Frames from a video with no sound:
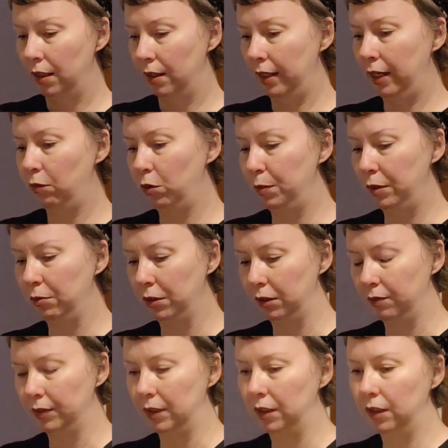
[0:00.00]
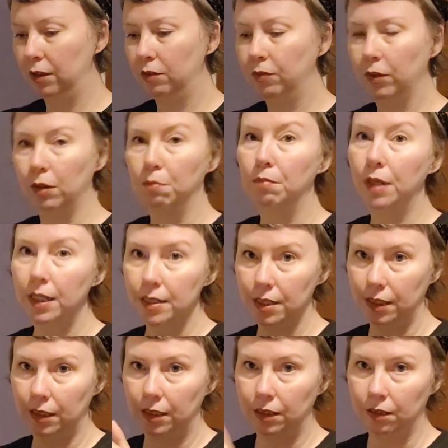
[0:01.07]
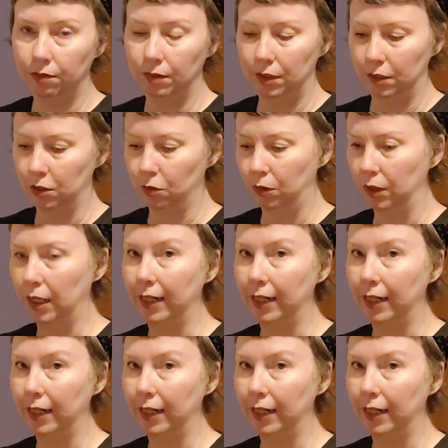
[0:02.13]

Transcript: that will be really fun. For the muslin of this one,